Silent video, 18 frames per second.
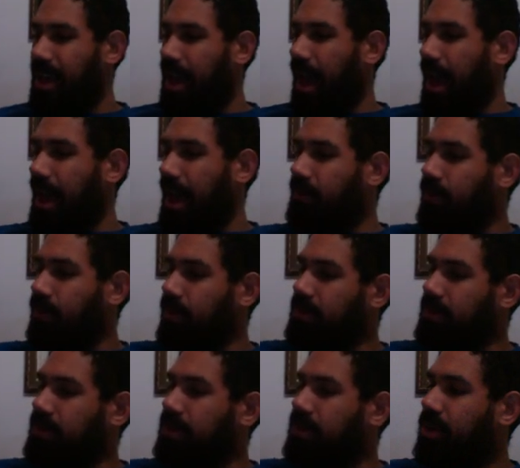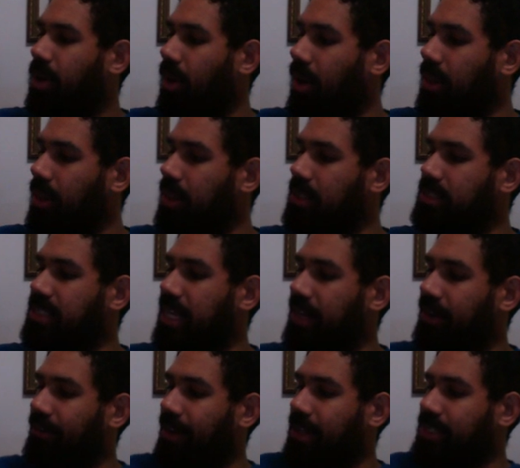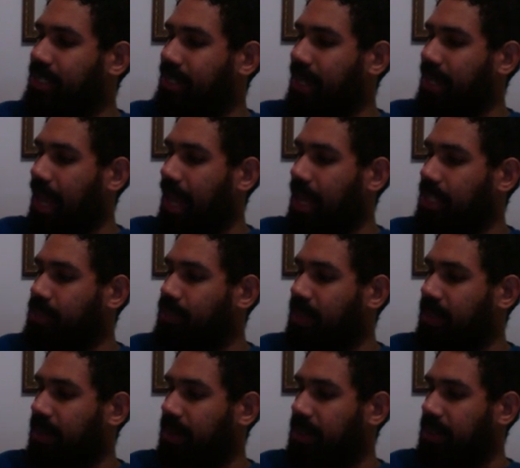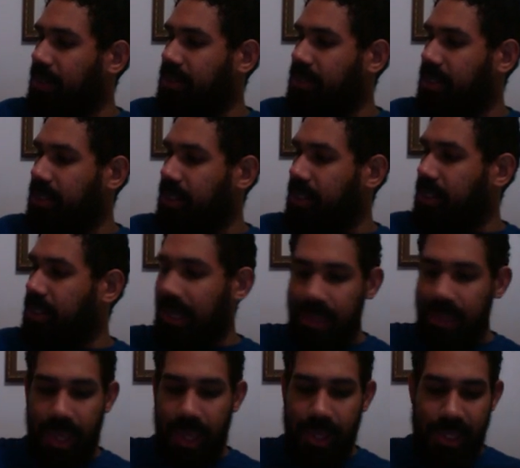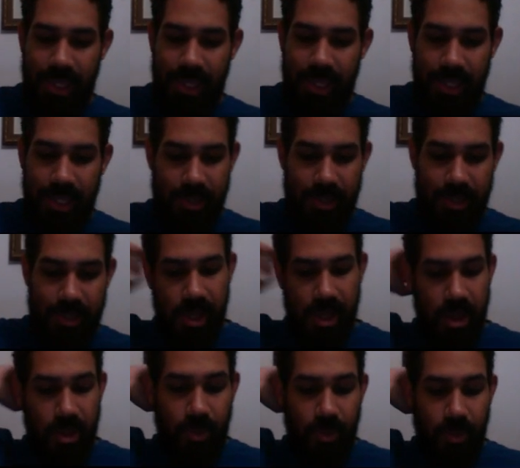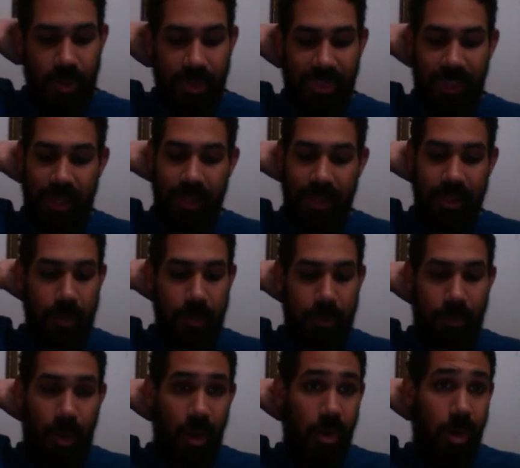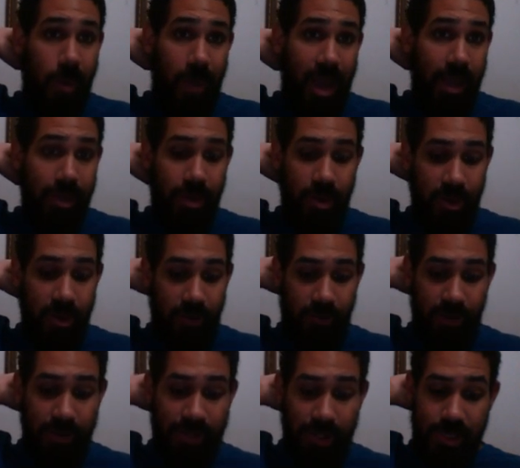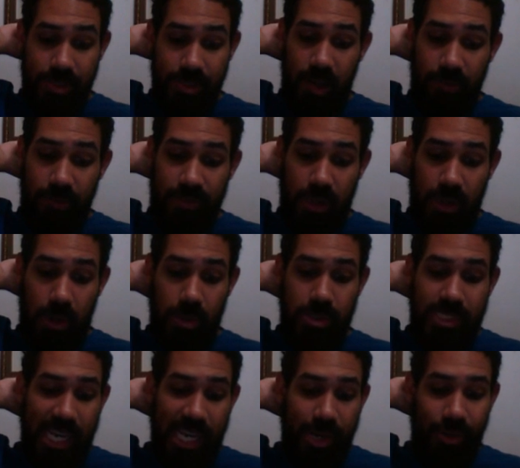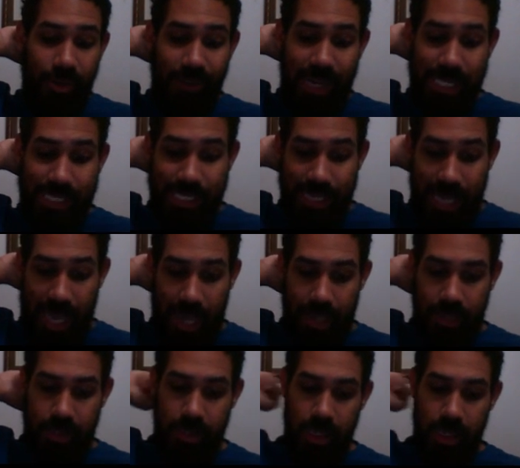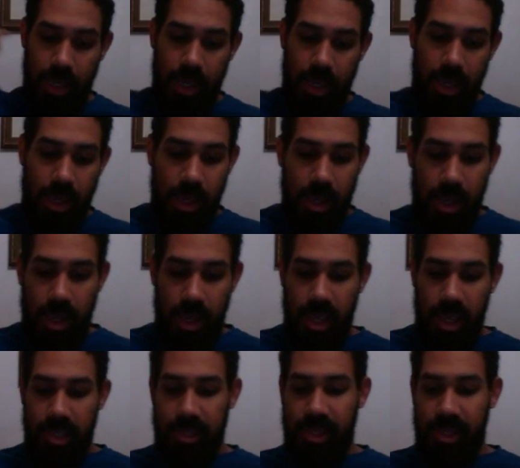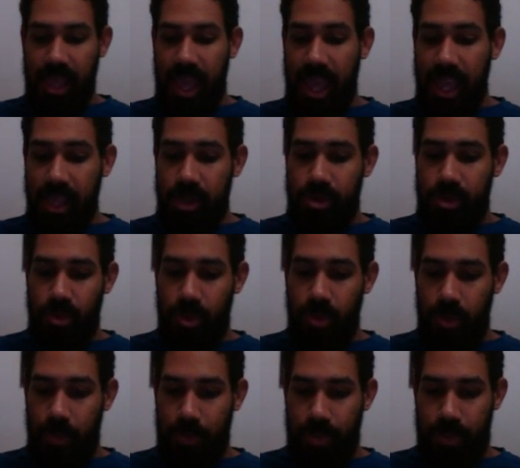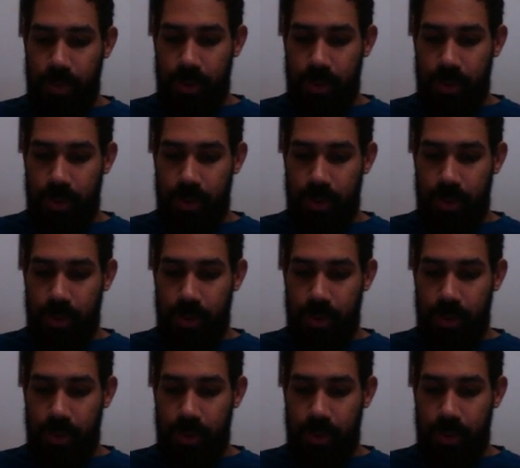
I would call it Generation X because he doesn't exist within the Pokemon universe and stuff, so Generation X. His egg group